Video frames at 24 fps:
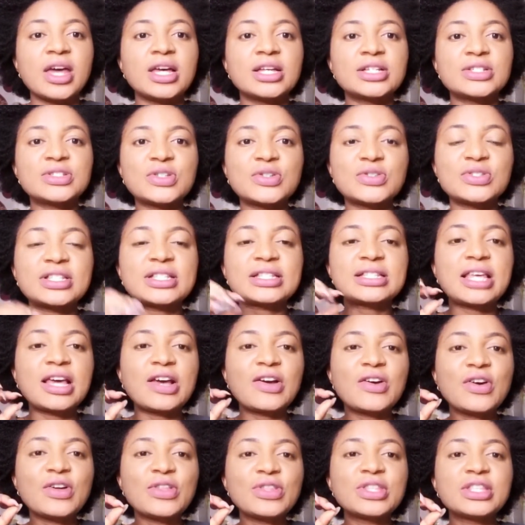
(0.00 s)
So the
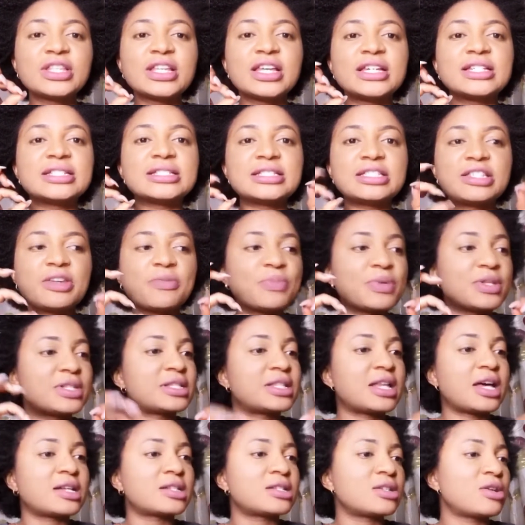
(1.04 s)
second tip is
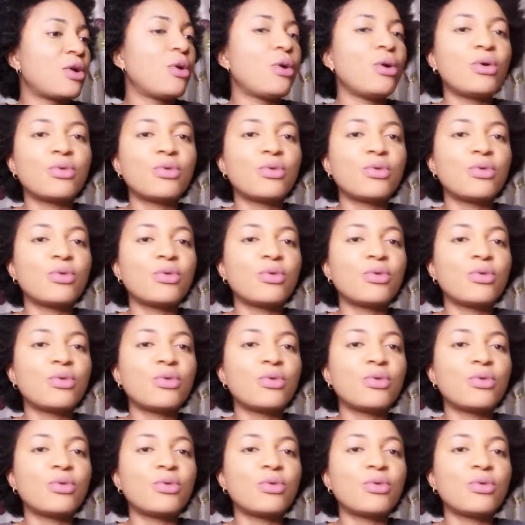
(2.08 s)
that,